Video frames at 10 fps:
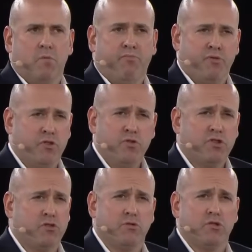
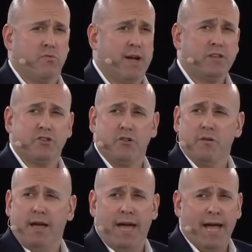producer, director,
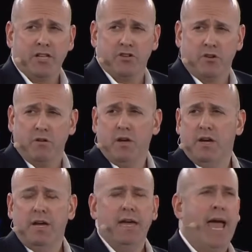actor,
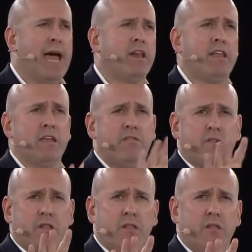how do you
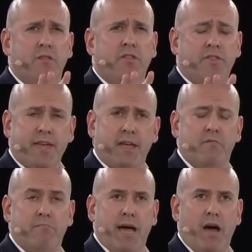even think
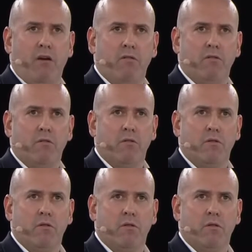about
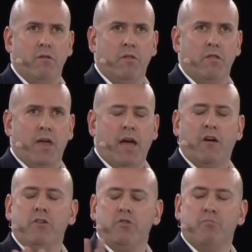how
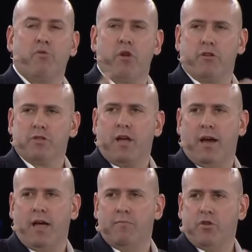you deploy your
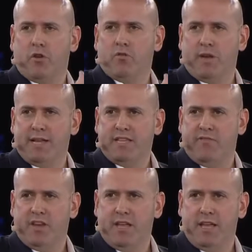time, your
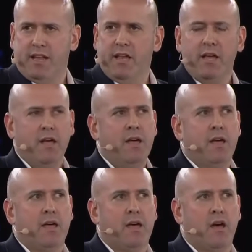creativity, and
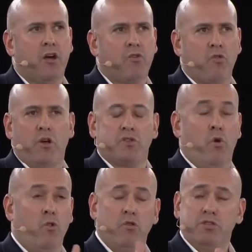across
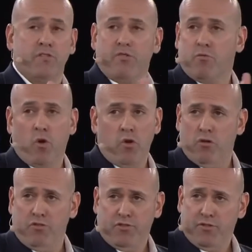all those different
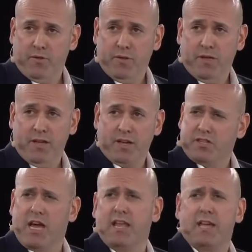roles? It's
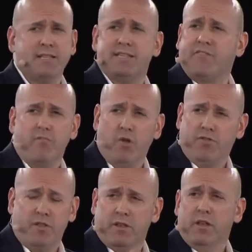kind of inconceivable
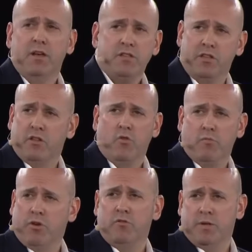to the, to the
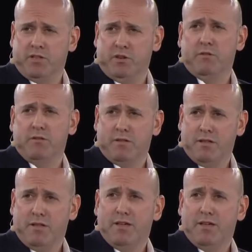normal humans here.